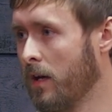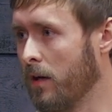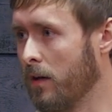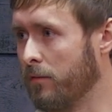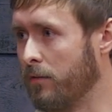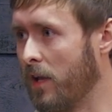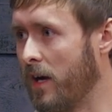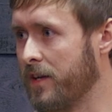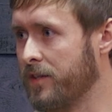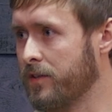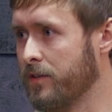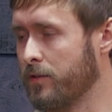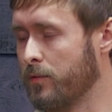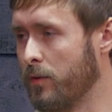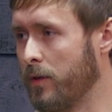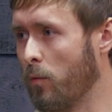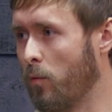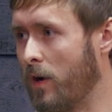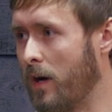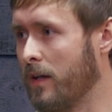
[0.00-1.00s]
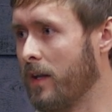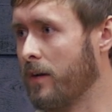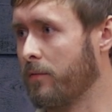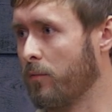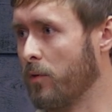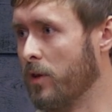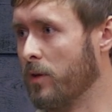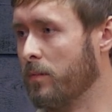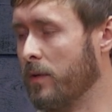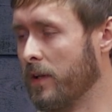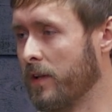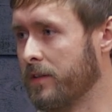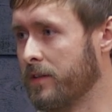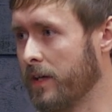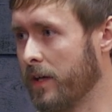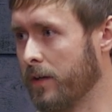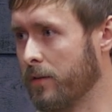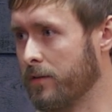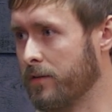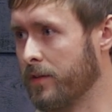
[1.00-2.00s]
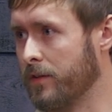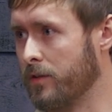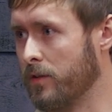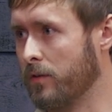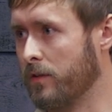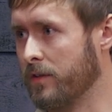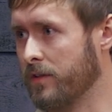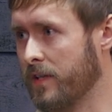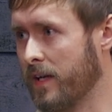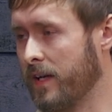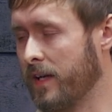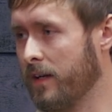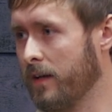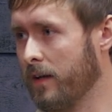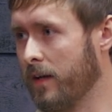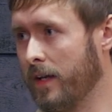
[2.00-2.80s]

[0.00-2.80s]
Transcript: of licensed wildlife rehabilitators that you can take